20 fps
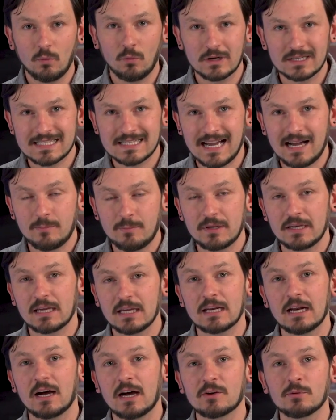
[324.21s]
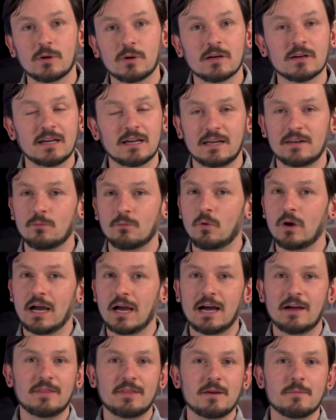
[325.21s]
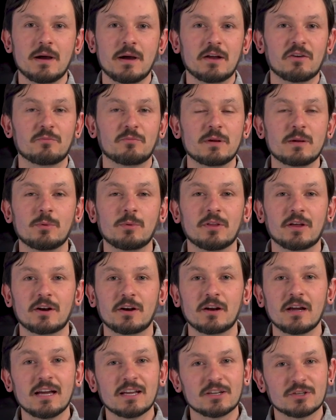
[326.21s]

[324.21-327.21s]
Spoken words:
what is happening in Ottawa and how the amount of people that are